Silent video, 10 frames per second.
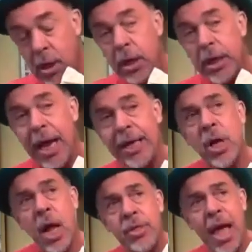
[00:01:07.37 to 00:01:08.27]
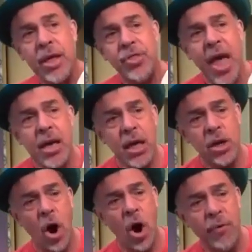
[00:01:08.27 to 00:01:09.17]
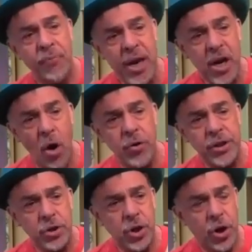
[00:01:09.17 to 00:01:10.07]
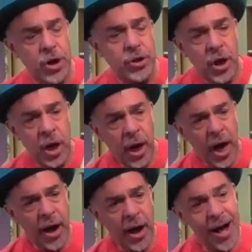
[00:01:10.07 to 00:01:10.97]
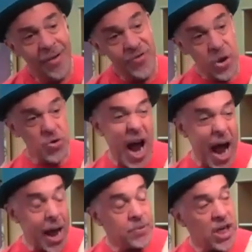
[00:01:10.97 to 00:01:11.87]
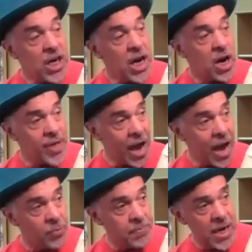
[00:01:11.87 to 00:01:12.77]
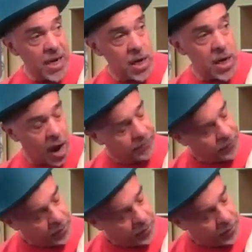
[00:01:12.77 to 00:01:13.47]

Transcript: yes. They think, you know, if we go to church uh, a few times a year, that'll be enough.